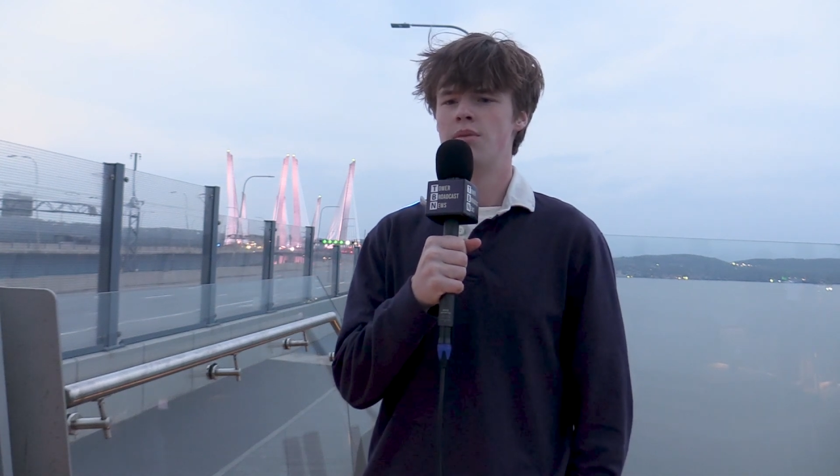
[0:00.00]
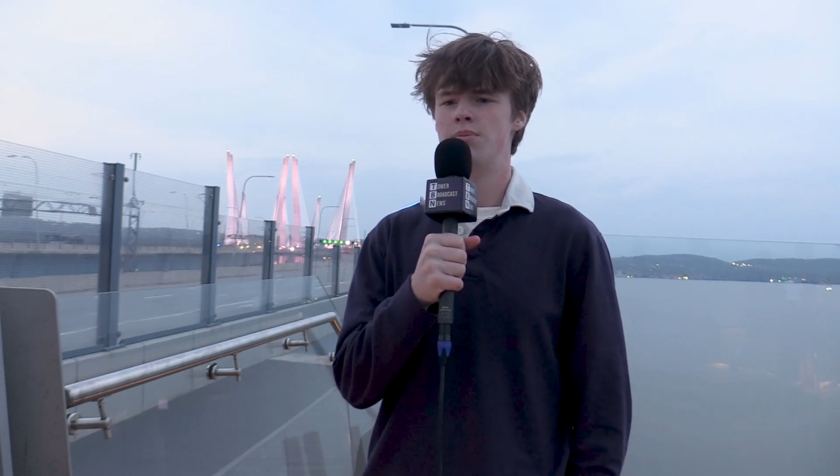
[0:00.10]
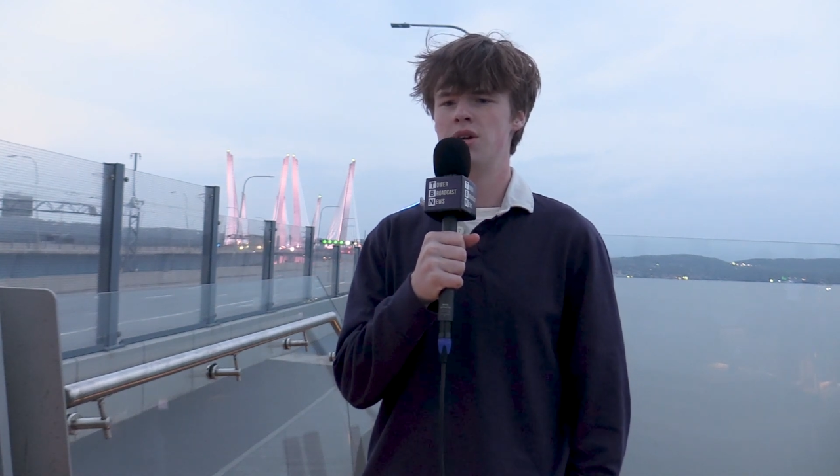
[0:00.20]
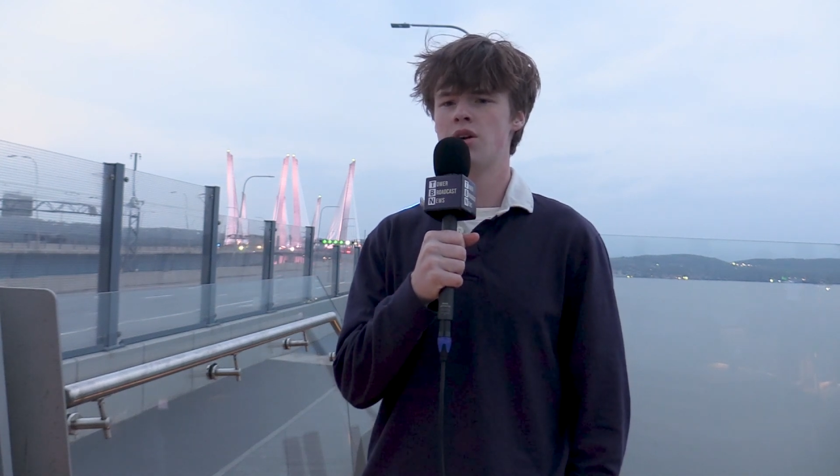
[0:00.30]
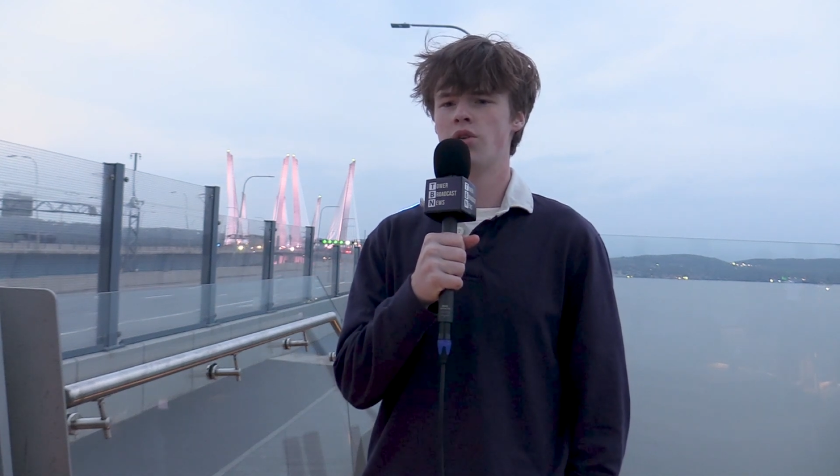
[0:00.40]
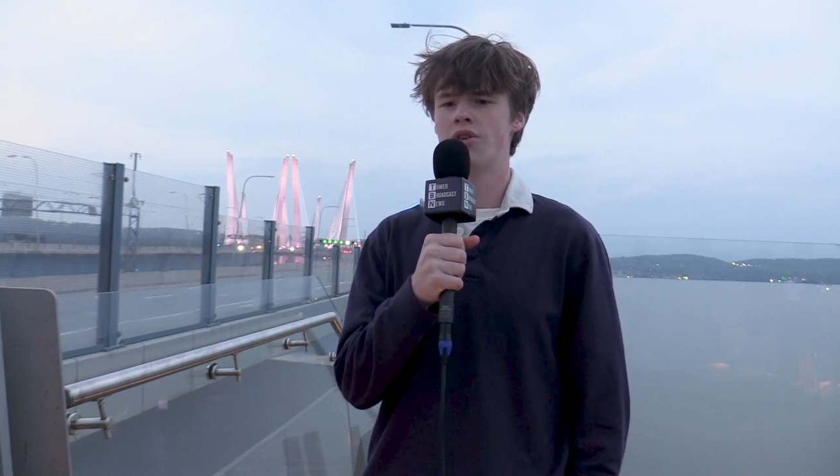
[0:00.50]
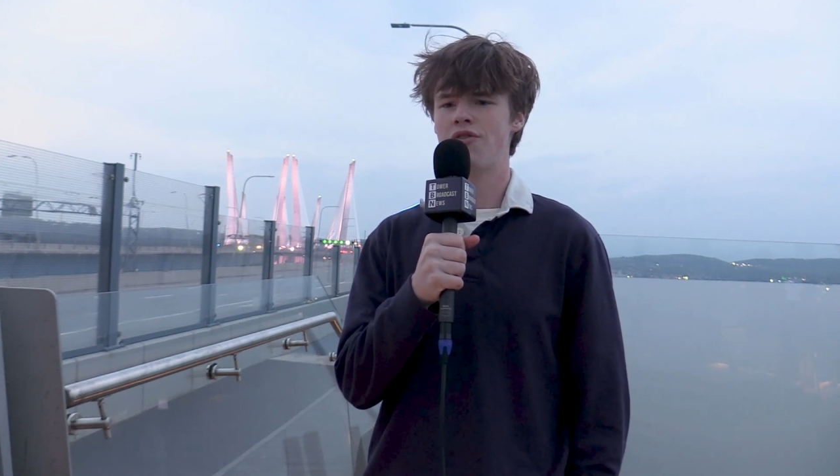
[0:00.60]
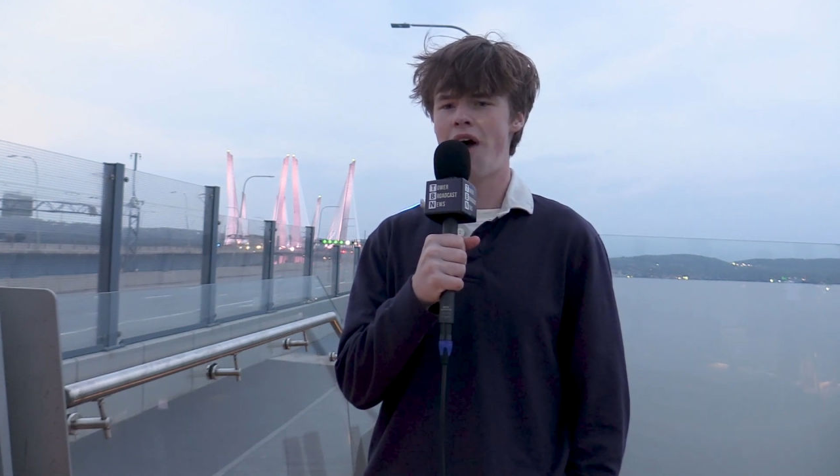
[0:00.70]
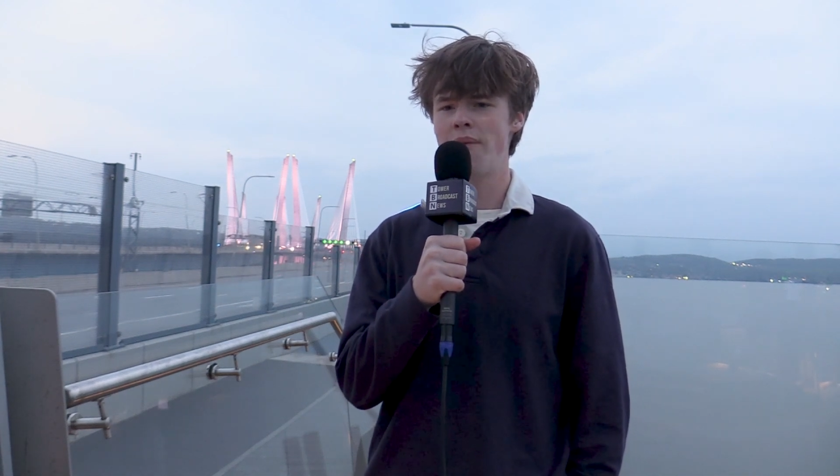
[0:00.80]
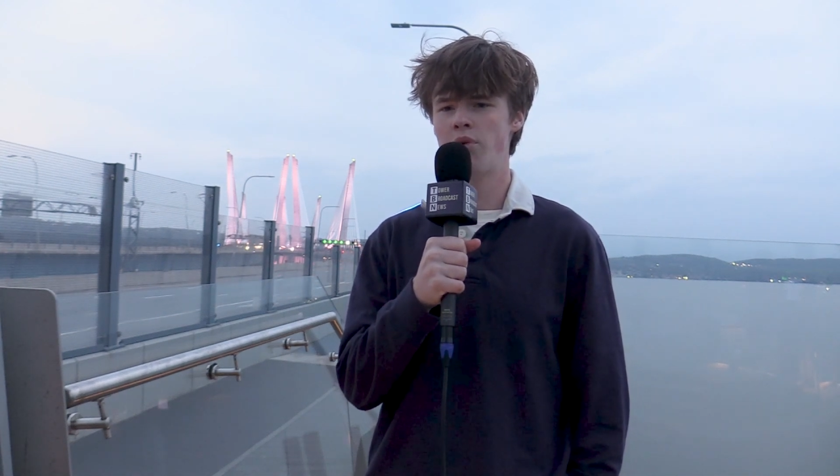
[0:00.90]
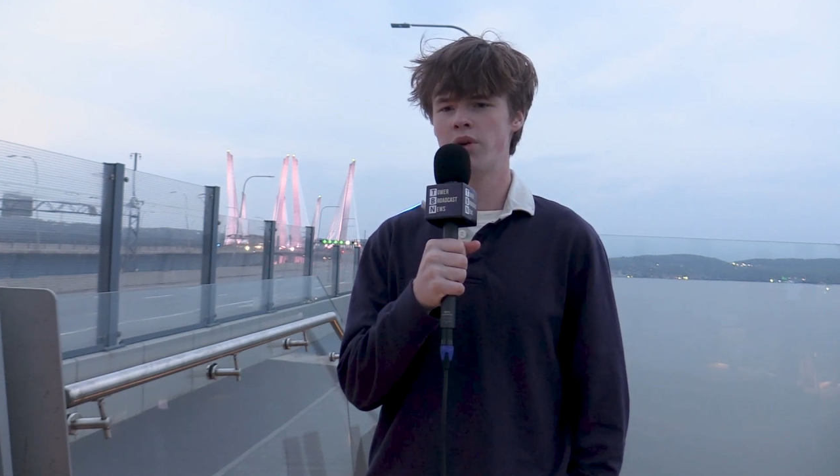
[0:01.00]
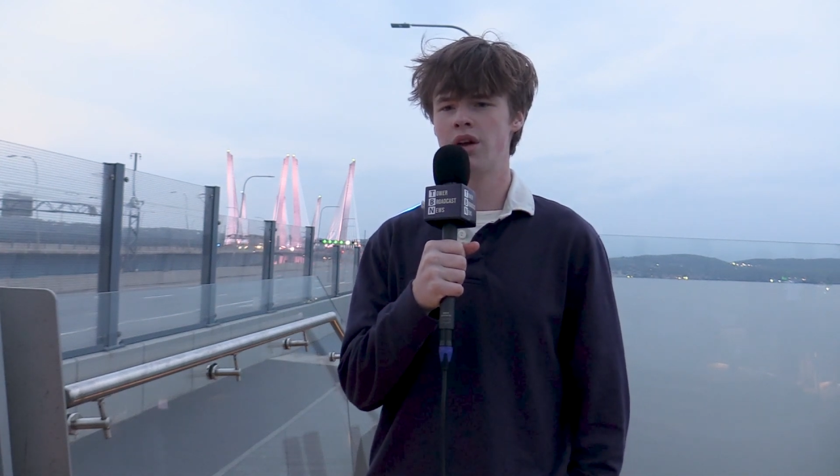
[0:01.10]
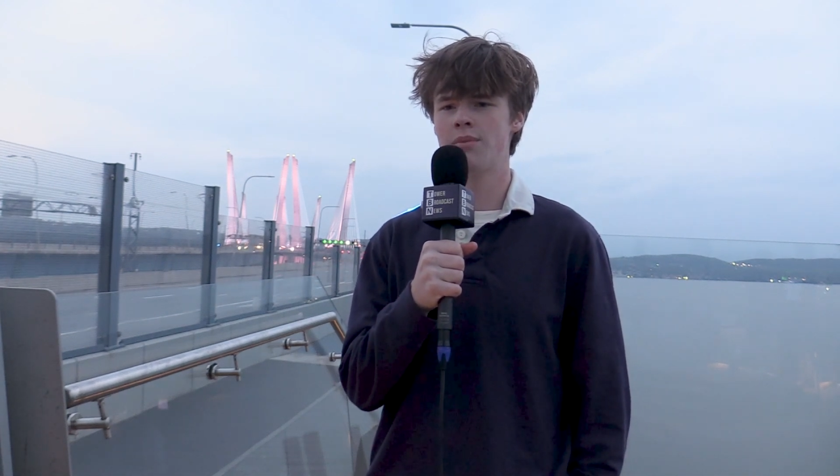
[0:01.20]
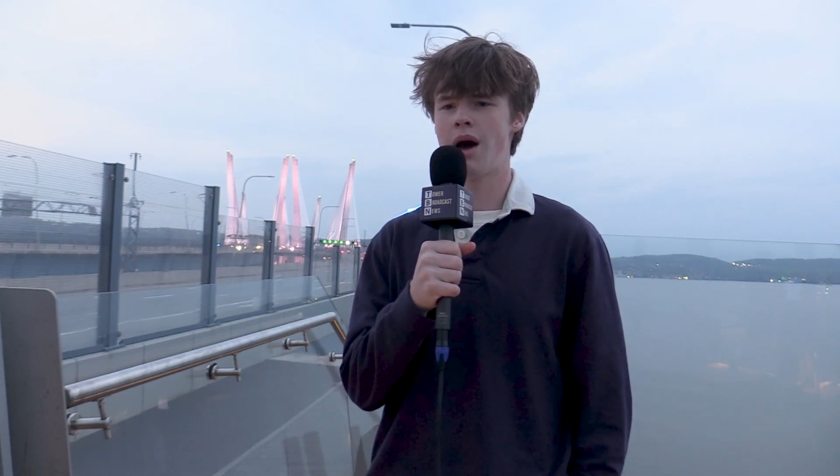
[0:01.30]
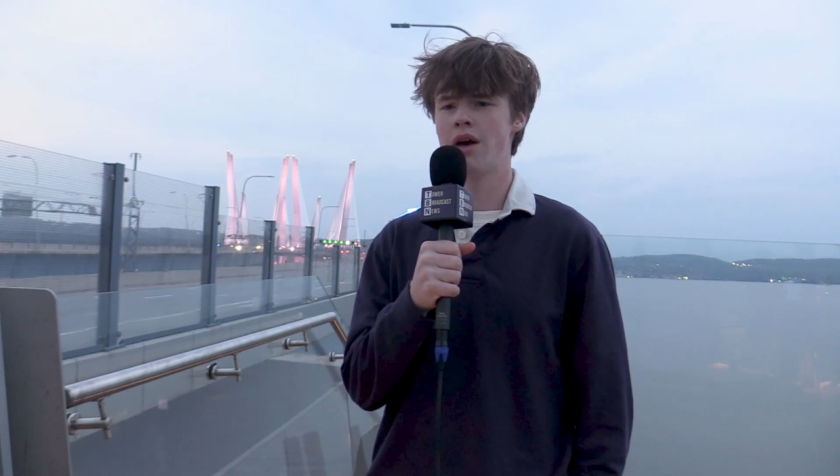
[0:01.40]
Being only
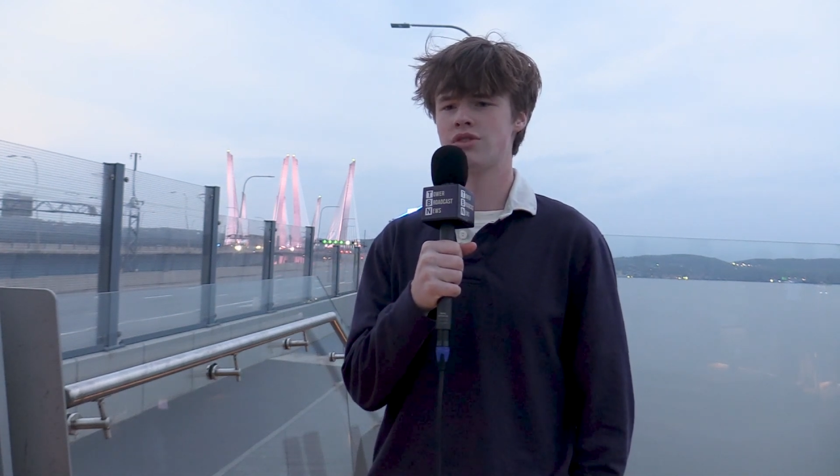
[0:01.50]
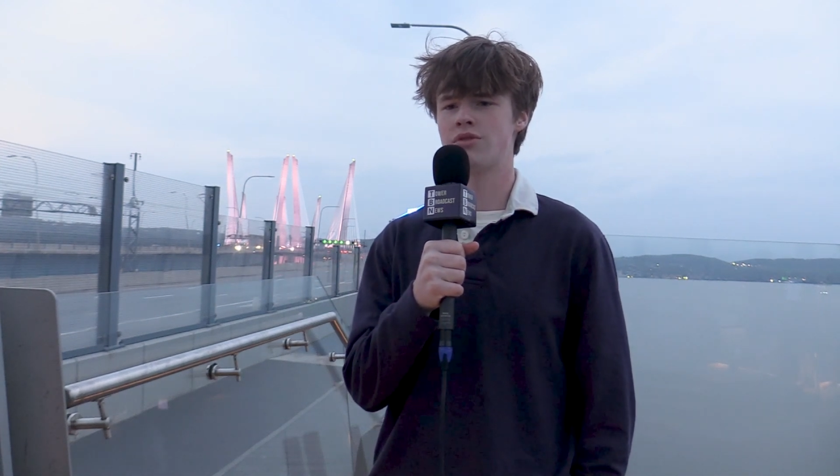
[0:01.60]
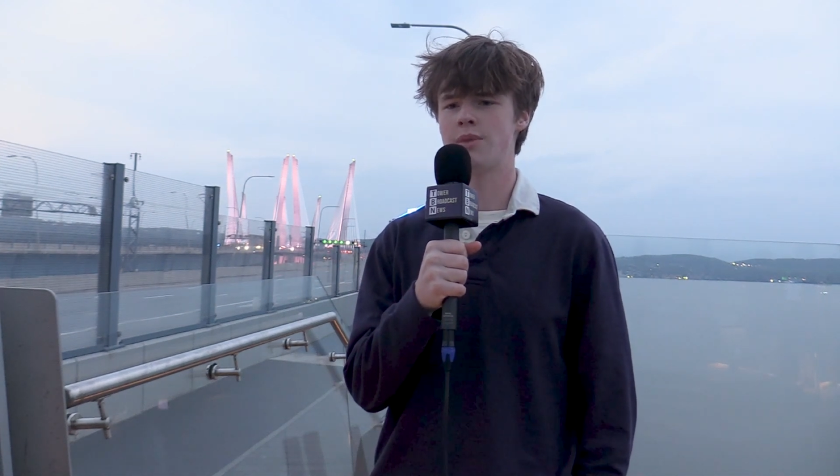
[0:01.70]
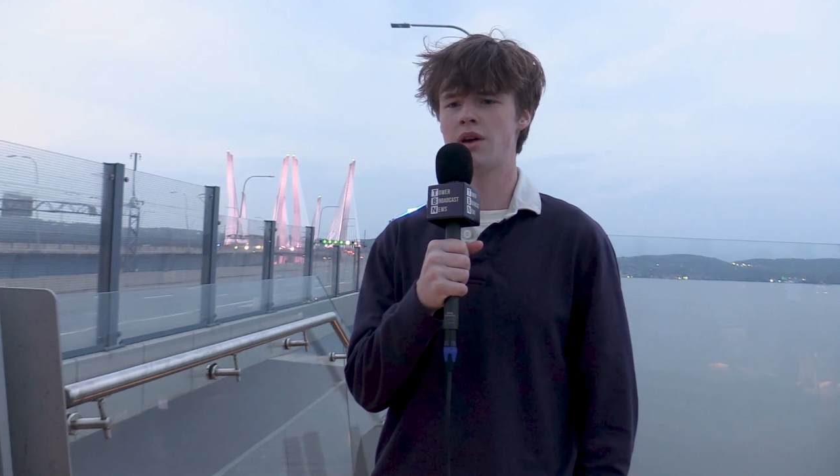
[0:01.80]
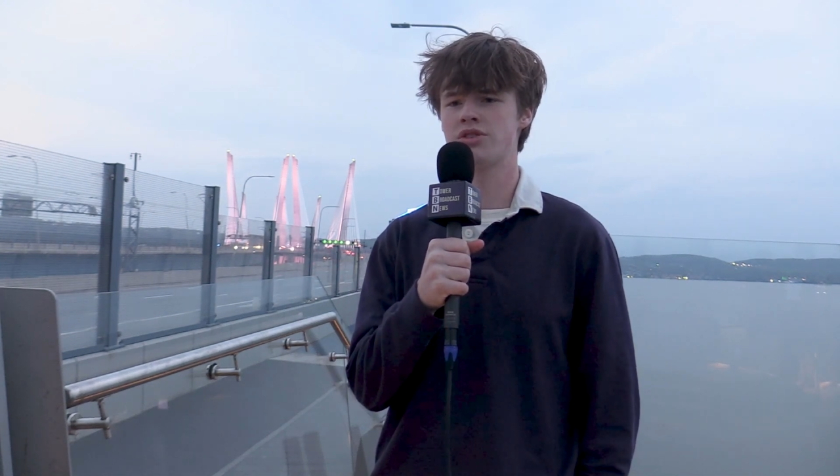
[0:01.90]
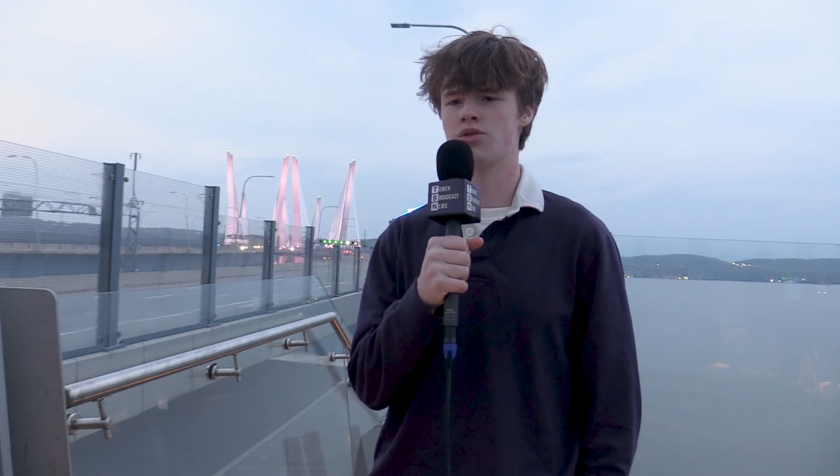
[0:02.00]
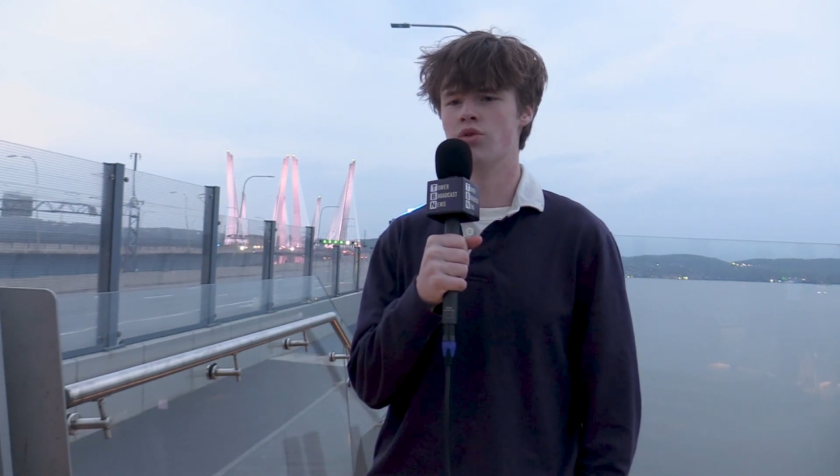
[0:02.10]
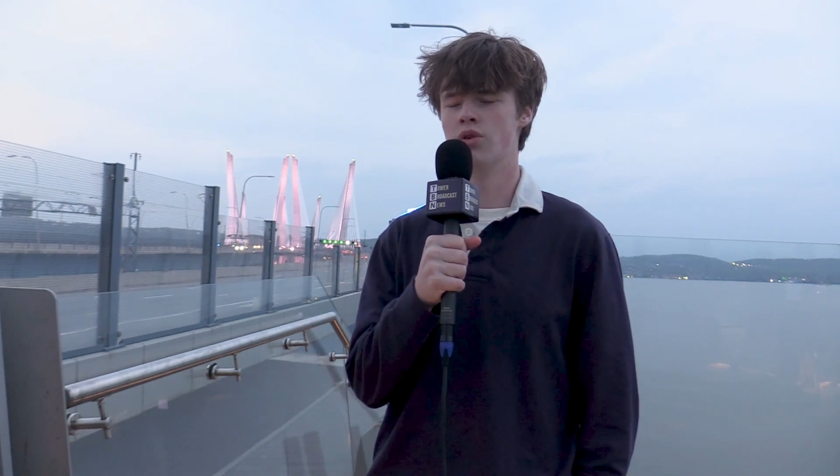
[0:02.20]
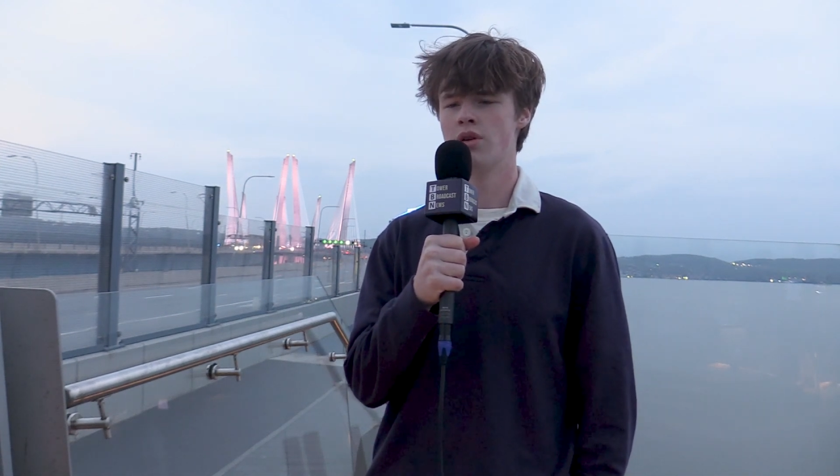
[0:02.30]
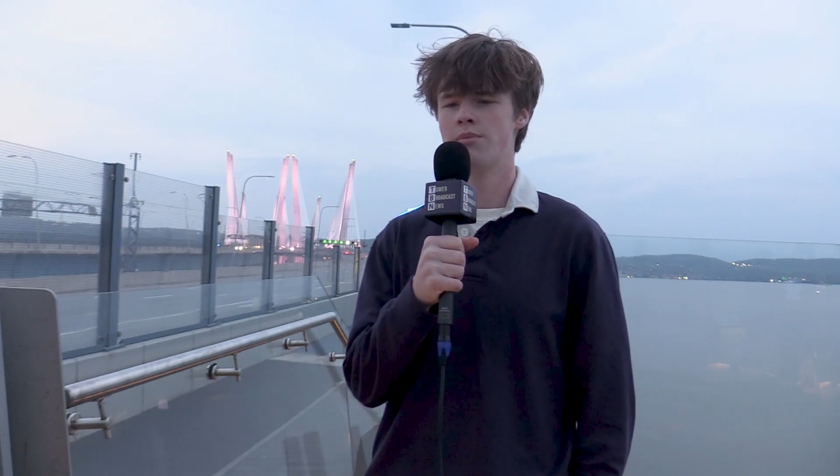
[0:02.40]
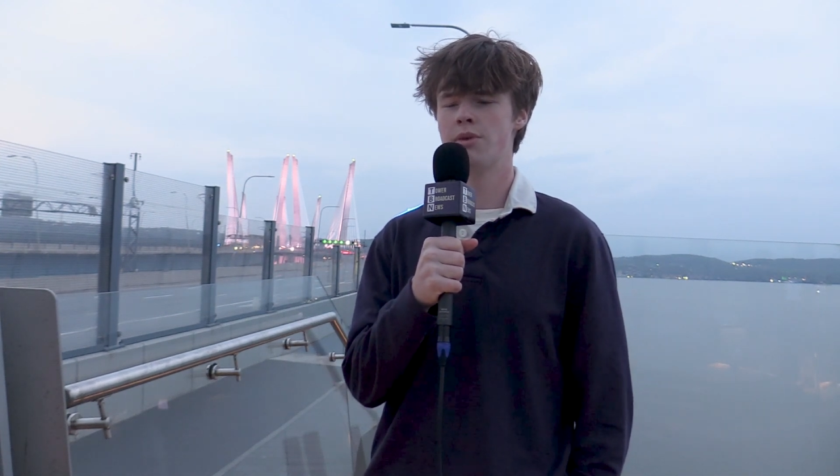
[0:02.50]
5.8 miles from our school,